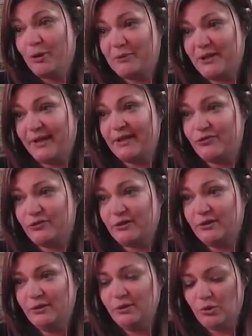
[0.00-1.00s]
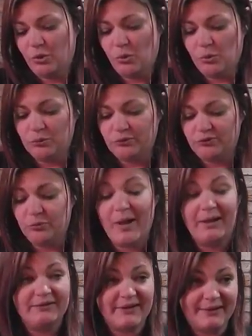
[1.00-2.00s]
publication called
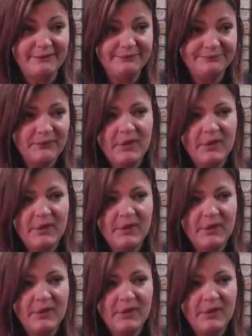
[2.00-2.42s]
Well Done.